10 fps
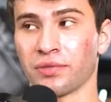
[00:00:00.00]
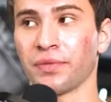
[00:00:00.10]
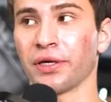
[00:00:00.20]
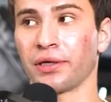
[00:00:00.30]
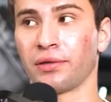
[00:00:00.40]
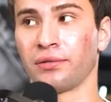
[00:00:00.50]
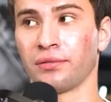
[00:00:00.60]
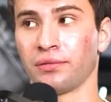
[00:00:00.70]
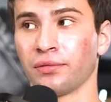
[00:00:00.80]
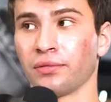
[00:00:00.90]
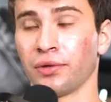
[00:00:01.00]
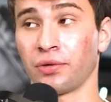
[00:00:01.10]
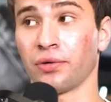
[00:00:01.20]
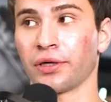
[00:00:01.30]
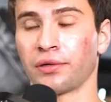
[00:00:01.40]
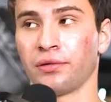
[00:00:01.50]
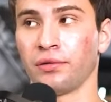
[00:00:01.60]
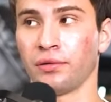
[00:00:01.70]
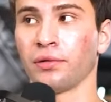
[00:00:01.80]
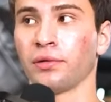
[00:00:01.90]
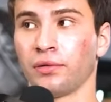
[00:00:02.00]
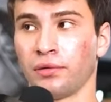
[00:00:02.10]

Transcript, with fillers: big. Yeah, real quick. Yeah.